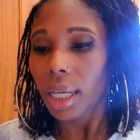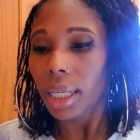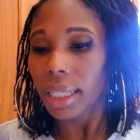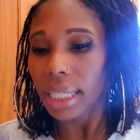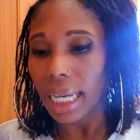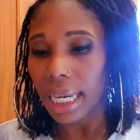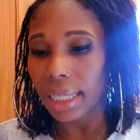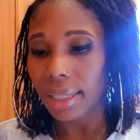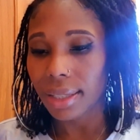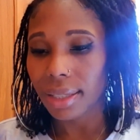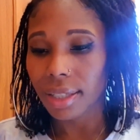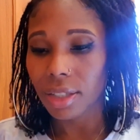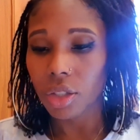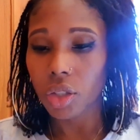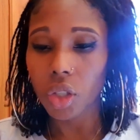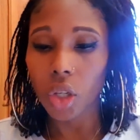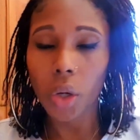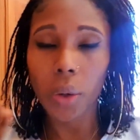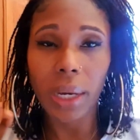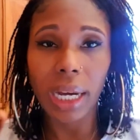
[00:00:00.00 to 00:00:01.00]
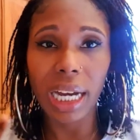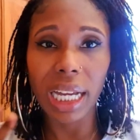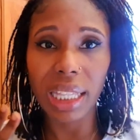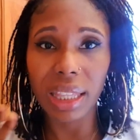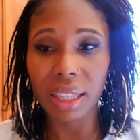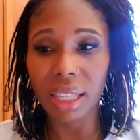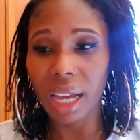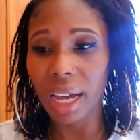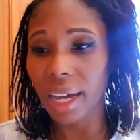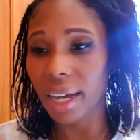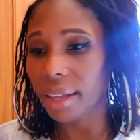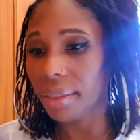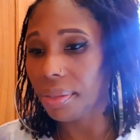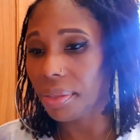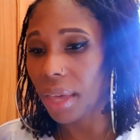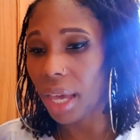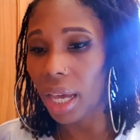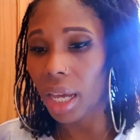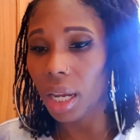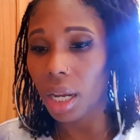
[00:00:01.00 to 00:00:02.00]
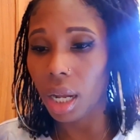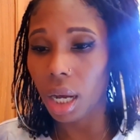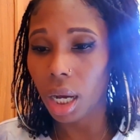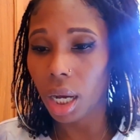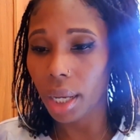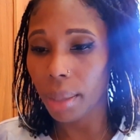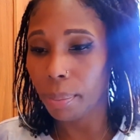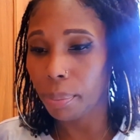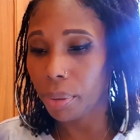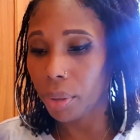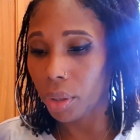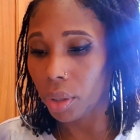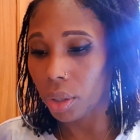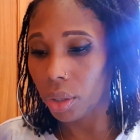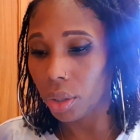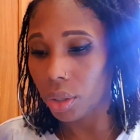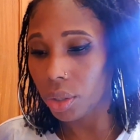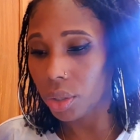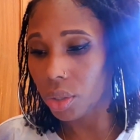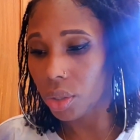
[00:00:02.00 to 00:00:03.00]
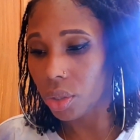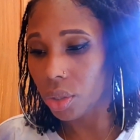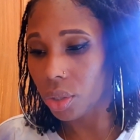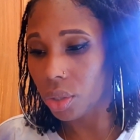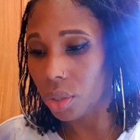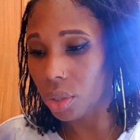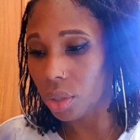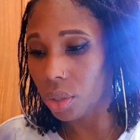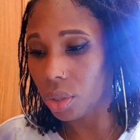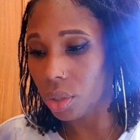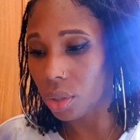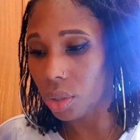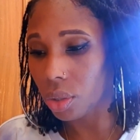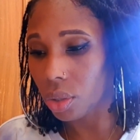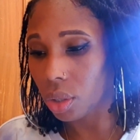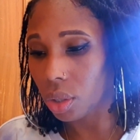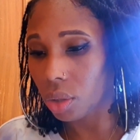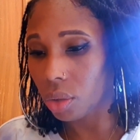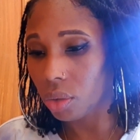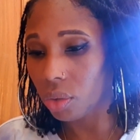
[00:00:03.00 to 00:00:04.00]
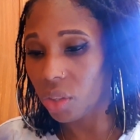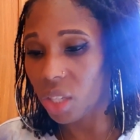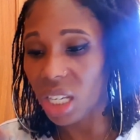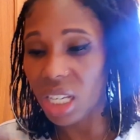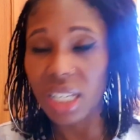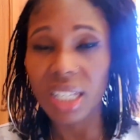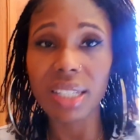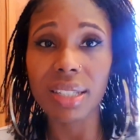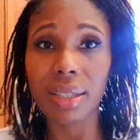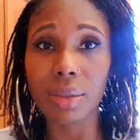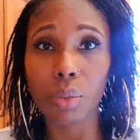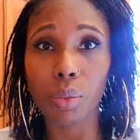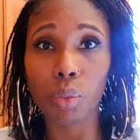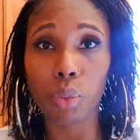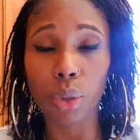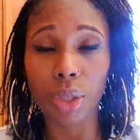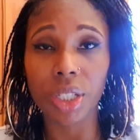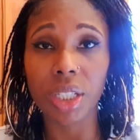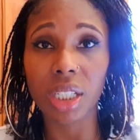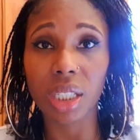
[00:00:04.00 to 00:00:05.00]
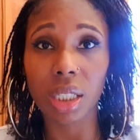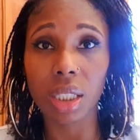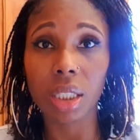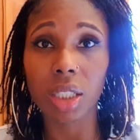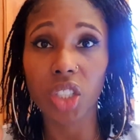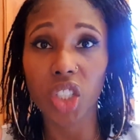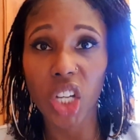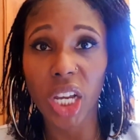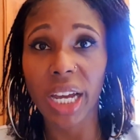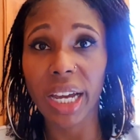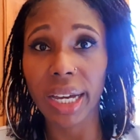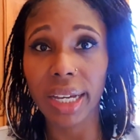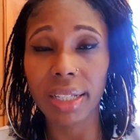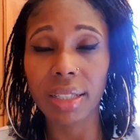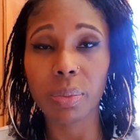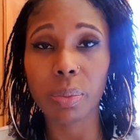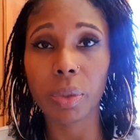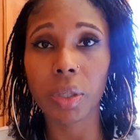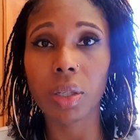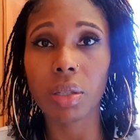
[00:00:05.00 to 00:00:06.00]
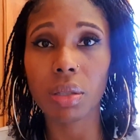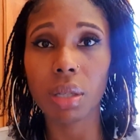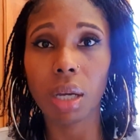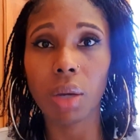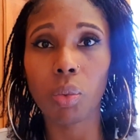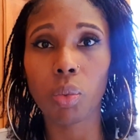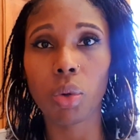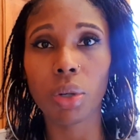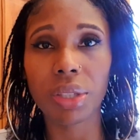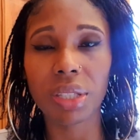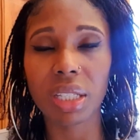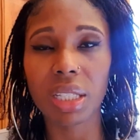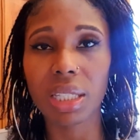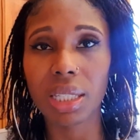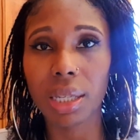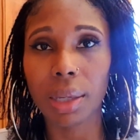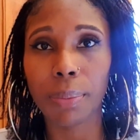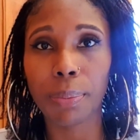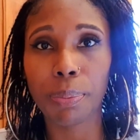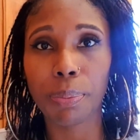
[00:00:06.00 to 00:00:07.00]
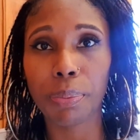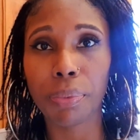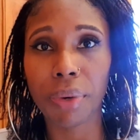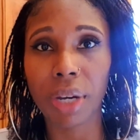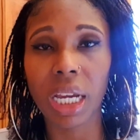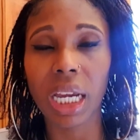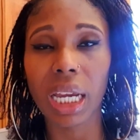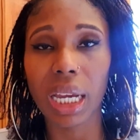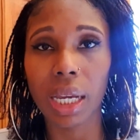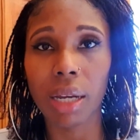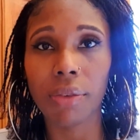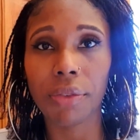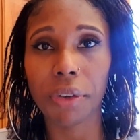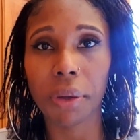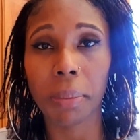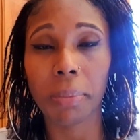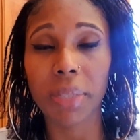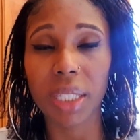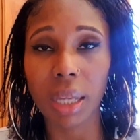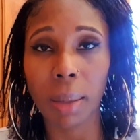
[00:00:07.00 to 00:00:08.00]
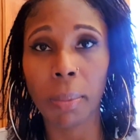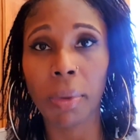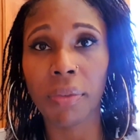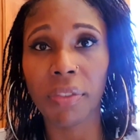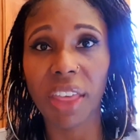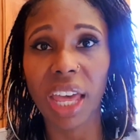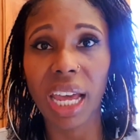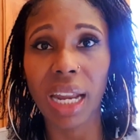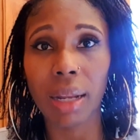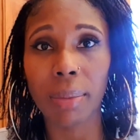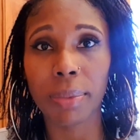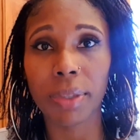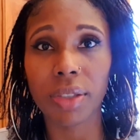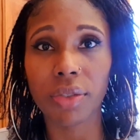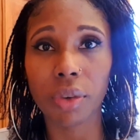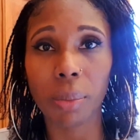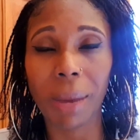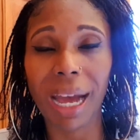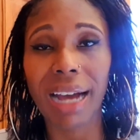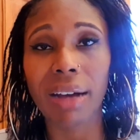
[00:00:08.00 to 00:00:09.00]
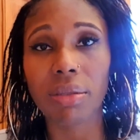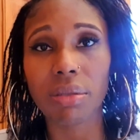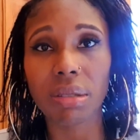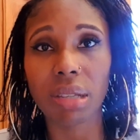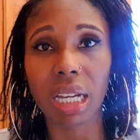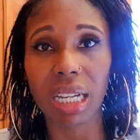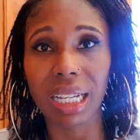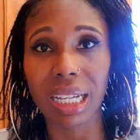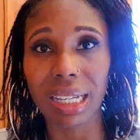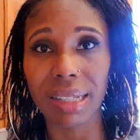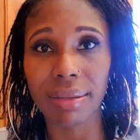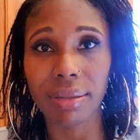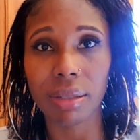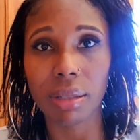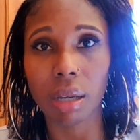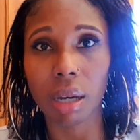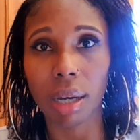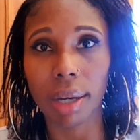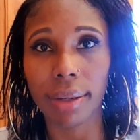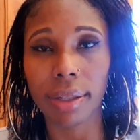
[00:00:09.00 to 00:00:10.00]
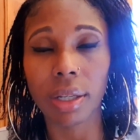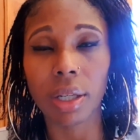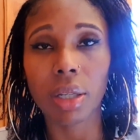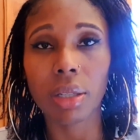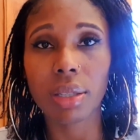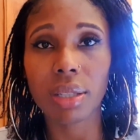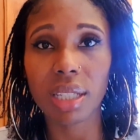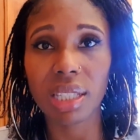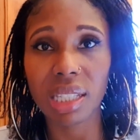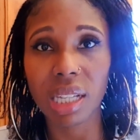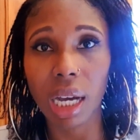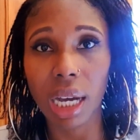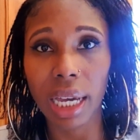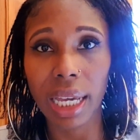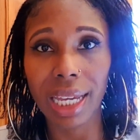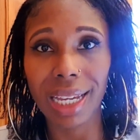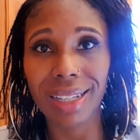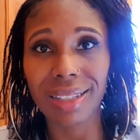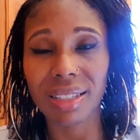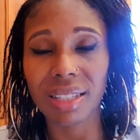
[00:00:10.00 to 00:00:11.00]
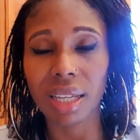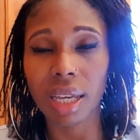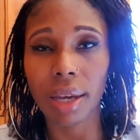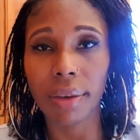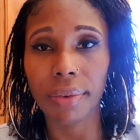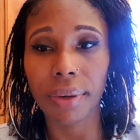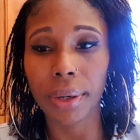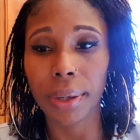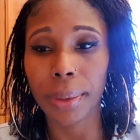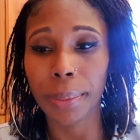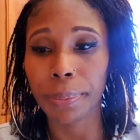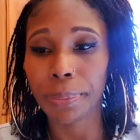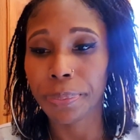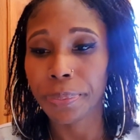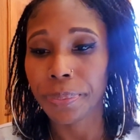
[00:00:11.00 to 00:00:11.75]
Yes. So I had that. Then I put these wooden chairs because I wanted to bring in from some of the elements from outside inside to tie it in together.